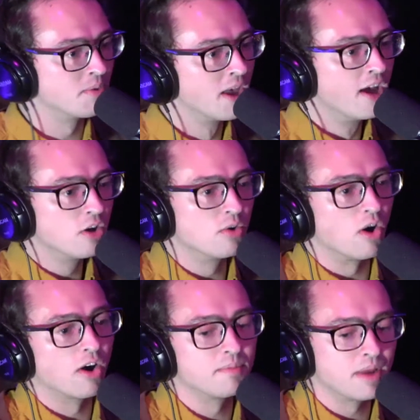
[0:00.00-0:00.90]
who
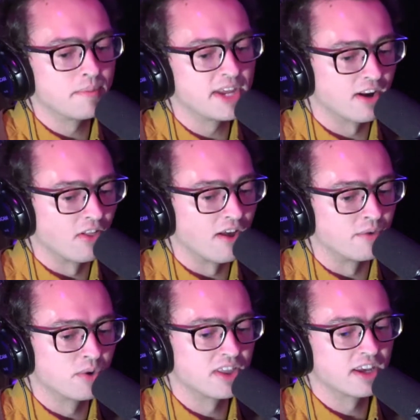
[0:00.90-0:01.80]
aren't maybe at a
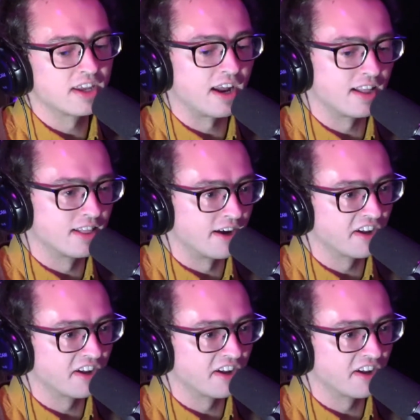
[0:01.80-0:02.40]
level where they can headline